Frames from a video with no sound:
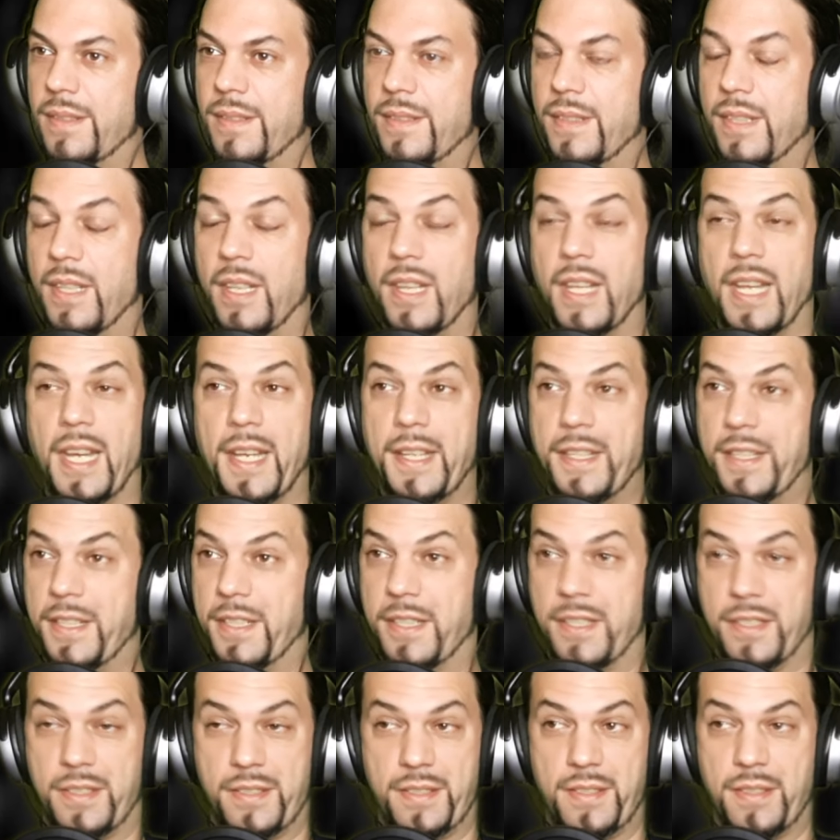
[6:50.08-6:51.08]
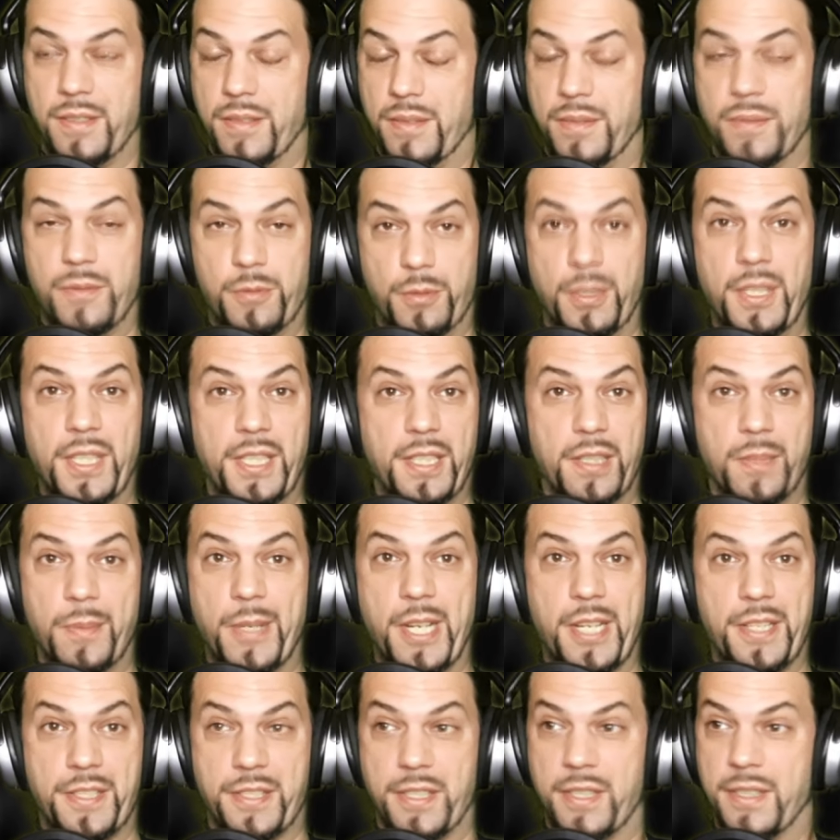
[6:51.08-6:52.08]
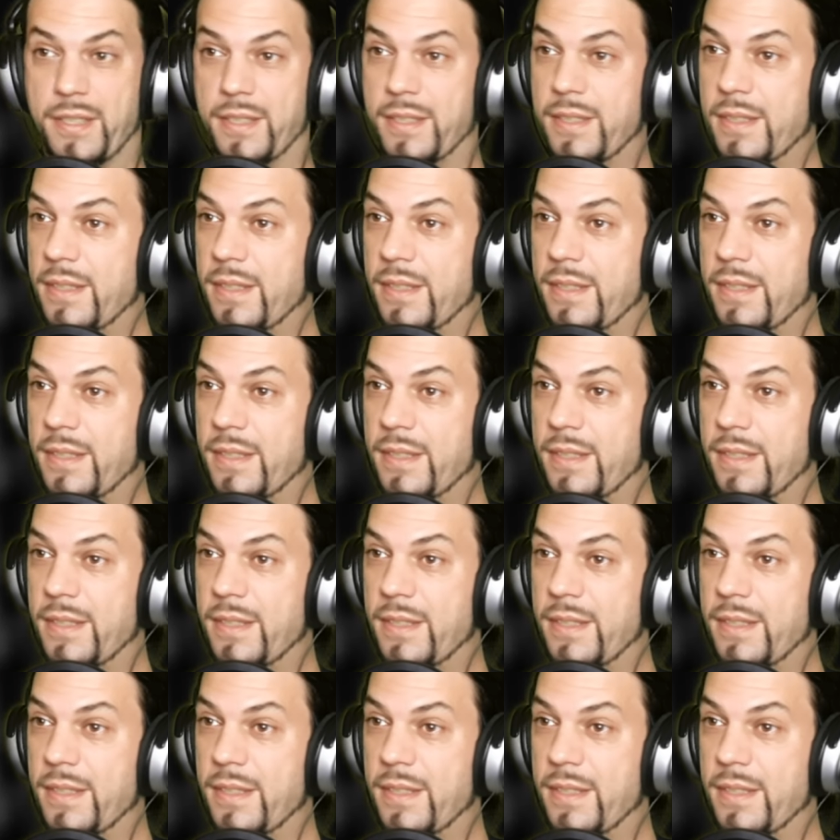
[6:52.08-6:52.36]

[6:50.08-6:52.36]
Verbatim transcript: The lighting is really amazing.